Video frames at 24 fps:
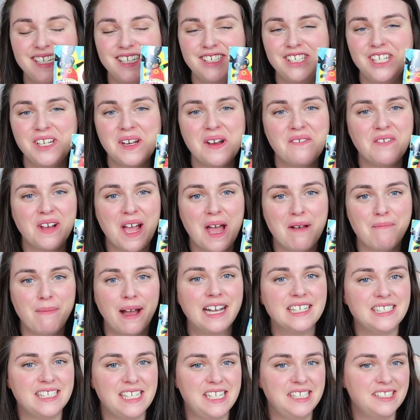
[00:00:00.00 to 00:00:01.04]
Did you ever get
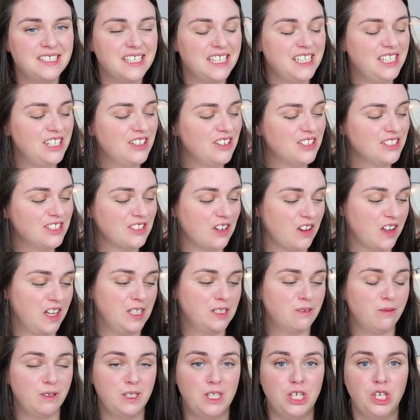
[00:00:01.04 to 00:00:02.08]
magazines in your
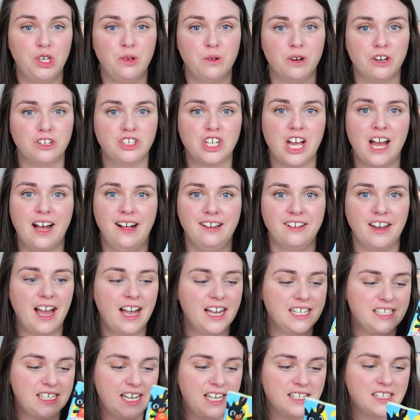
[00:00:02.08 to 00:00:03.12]
stockings when you were a child?
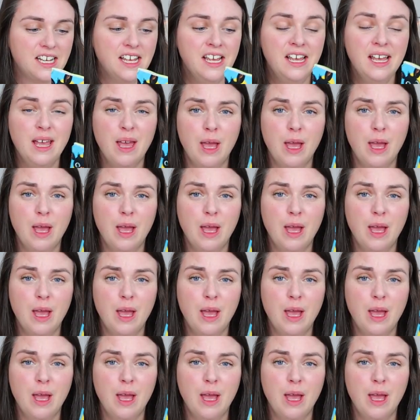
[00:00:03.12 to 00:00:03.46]
I did.